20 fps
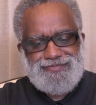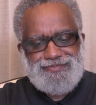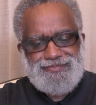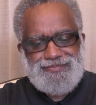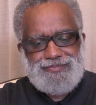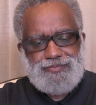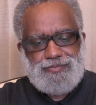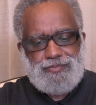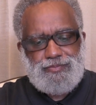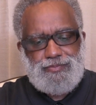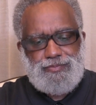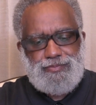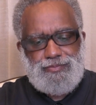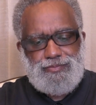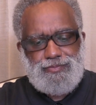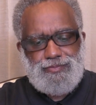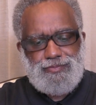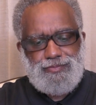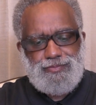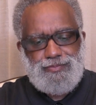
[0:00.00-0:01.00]

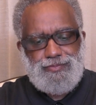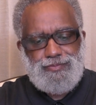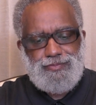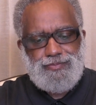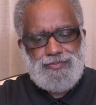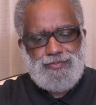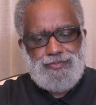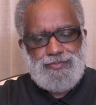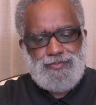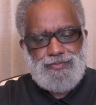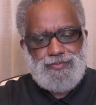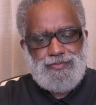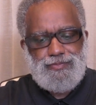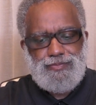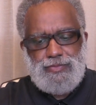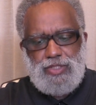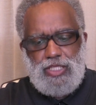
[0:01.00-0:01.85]
Nobody speaks.